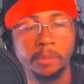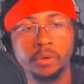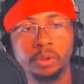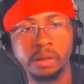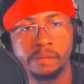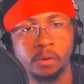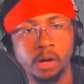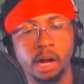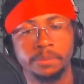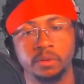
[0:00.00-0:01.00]
who are doing full
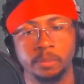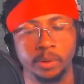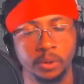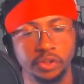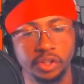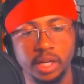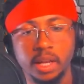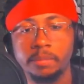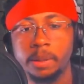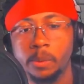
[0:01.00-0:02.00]
hops to approach,
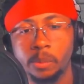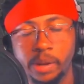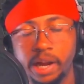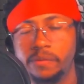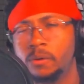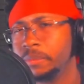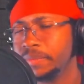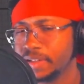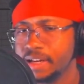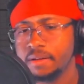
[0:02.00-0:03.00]
people on
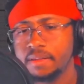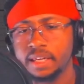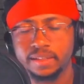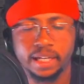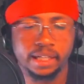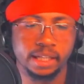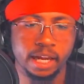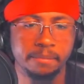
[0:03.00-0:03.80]
platforms, things like that.